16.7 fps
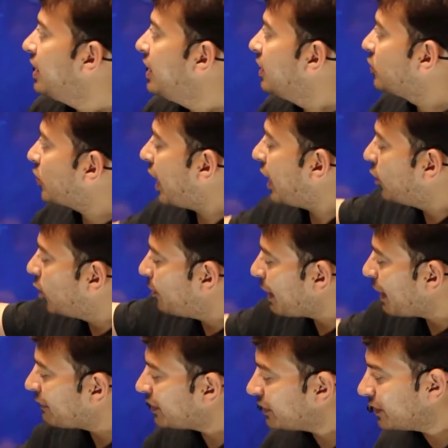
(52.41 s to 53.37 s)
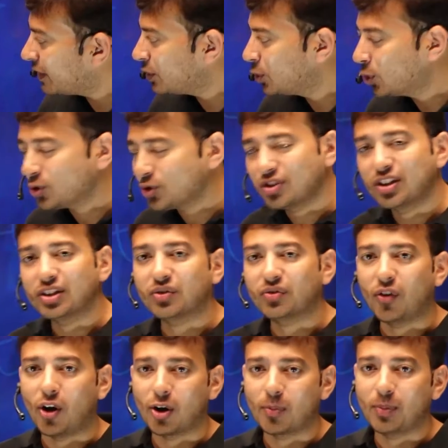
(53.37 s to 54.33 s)
so I hope everyone knows this
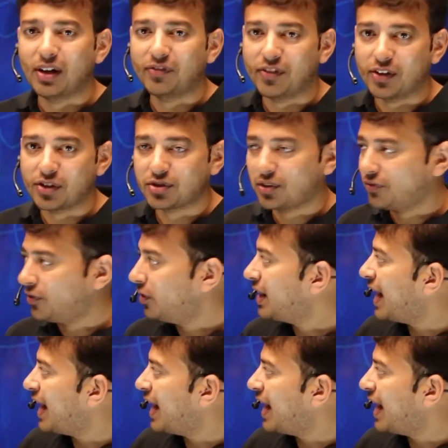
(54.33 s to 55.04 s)
formula first of all.